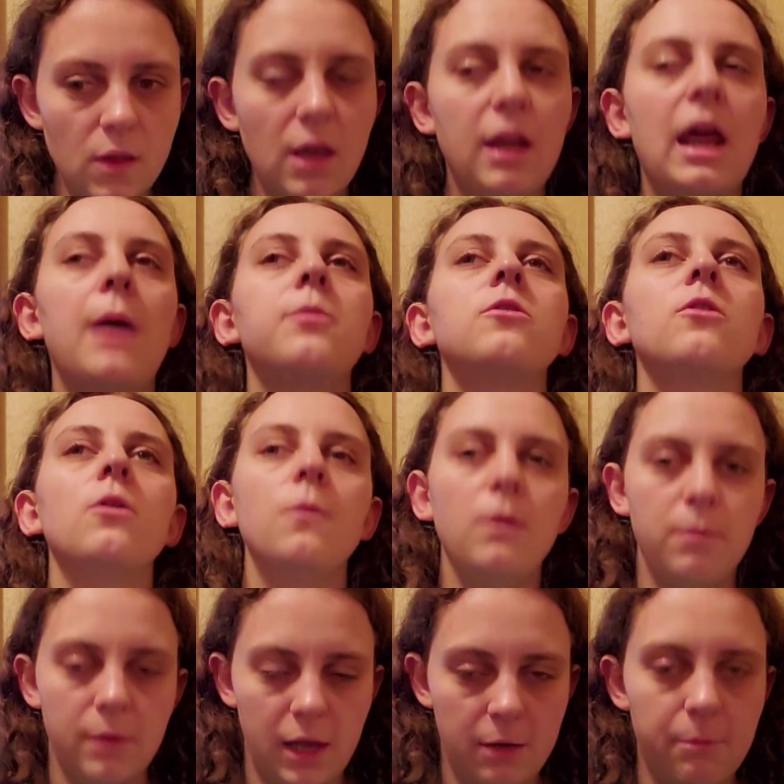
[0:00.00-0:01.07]
It
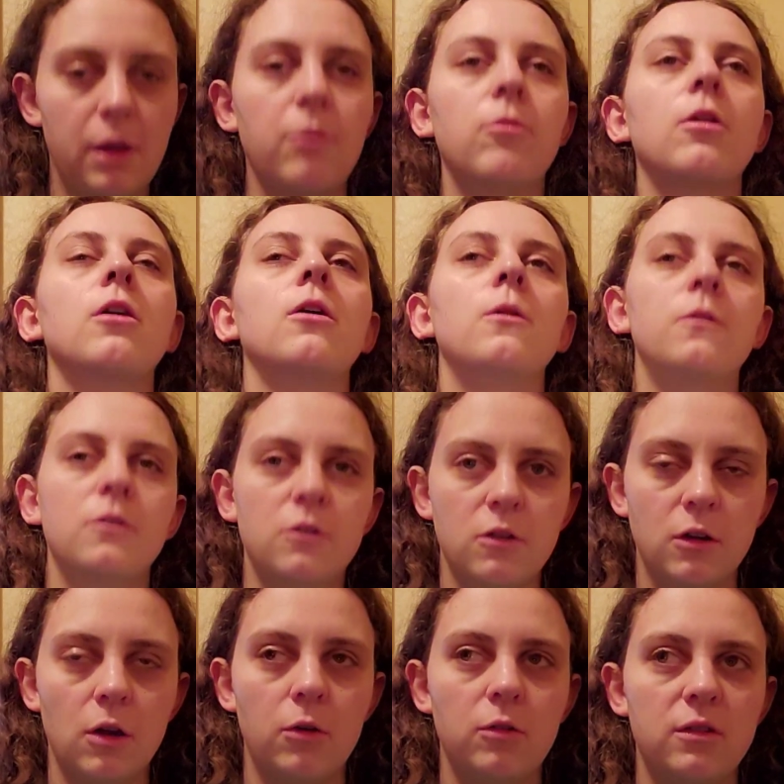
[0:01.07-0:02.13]
absolutely made my world
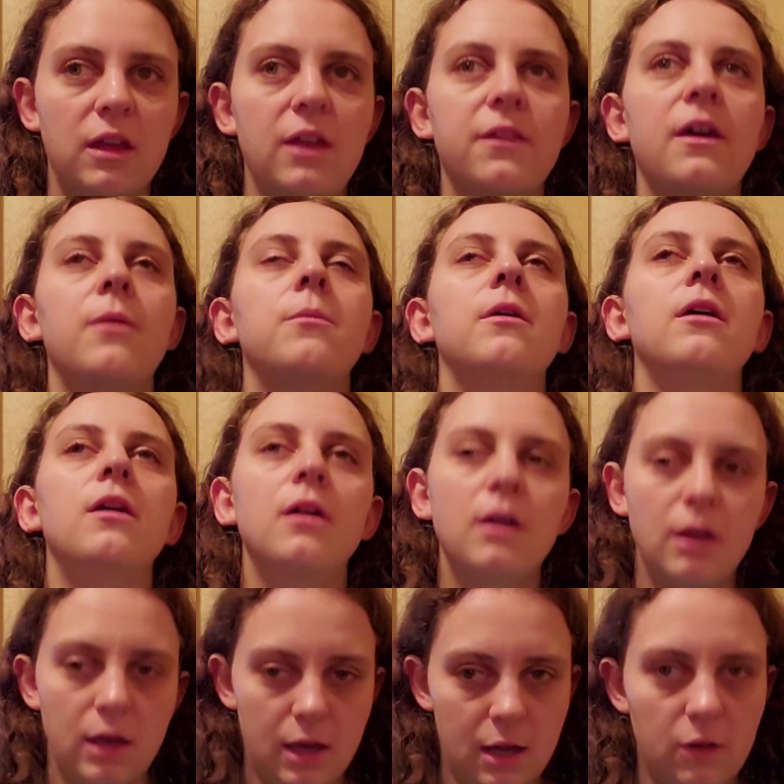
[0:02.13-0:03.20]
to go see them
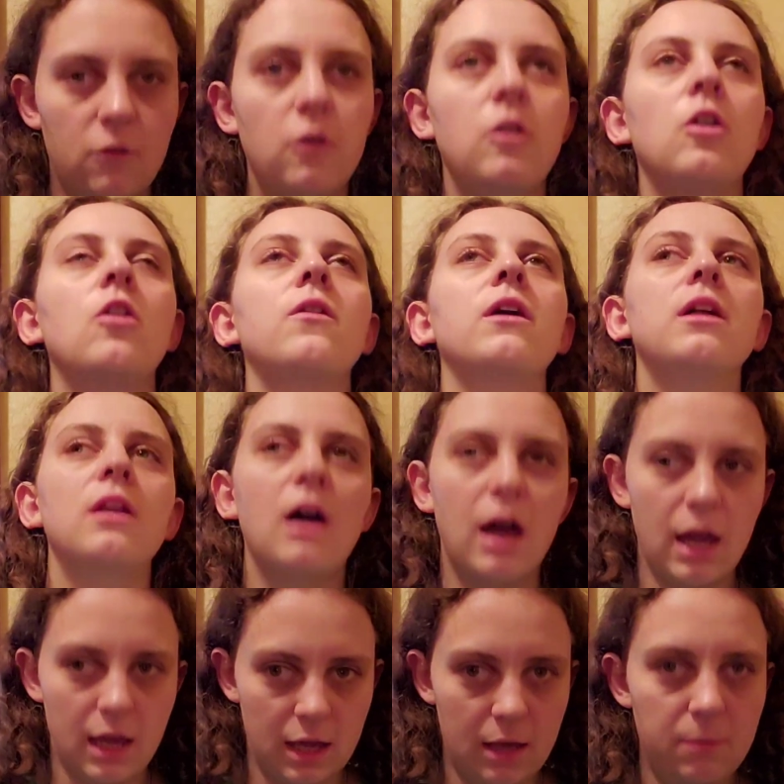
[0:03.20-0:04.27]
and to know that
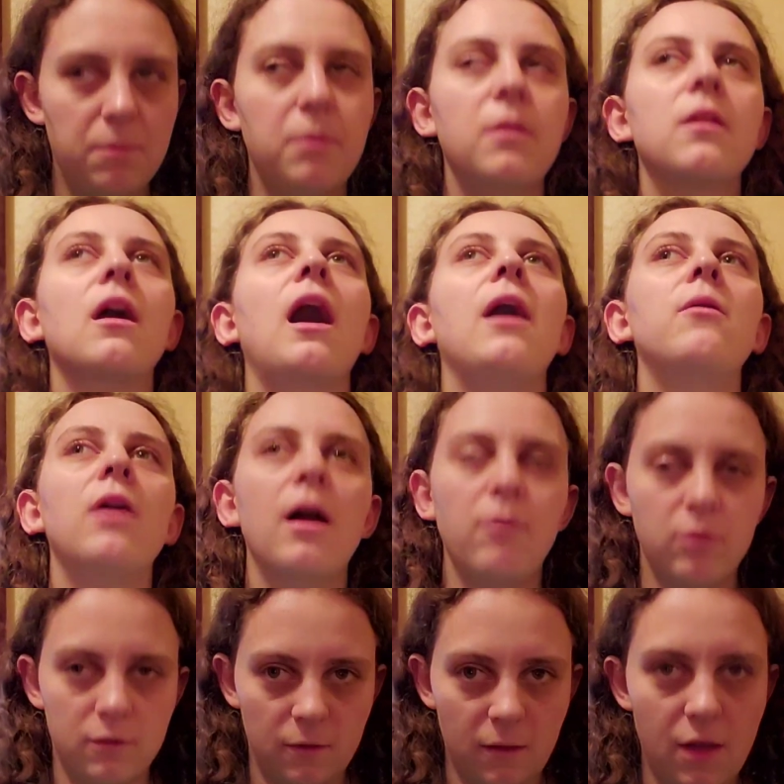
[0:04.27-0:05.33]
I
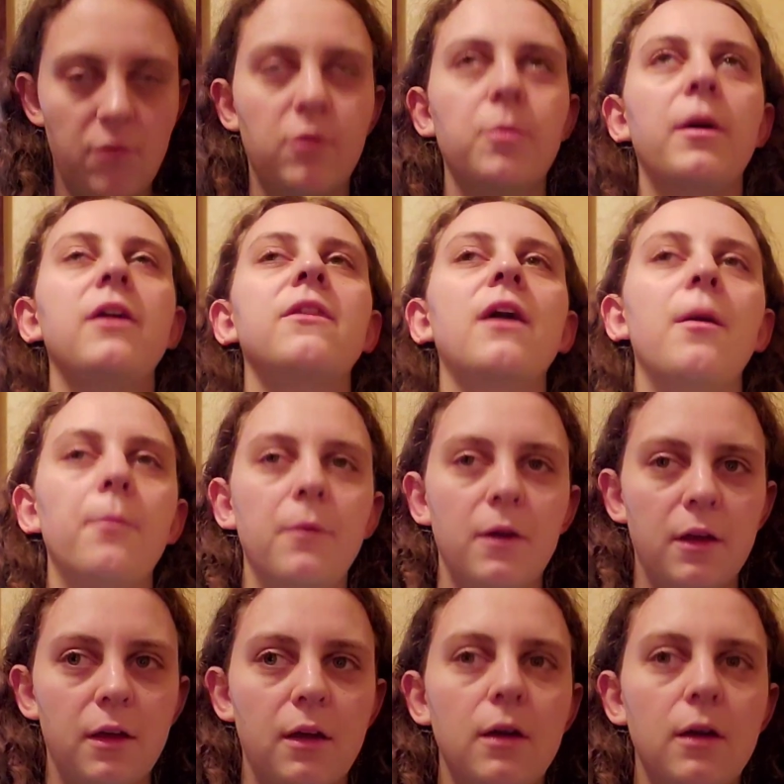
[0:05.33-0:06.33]
was loved by them.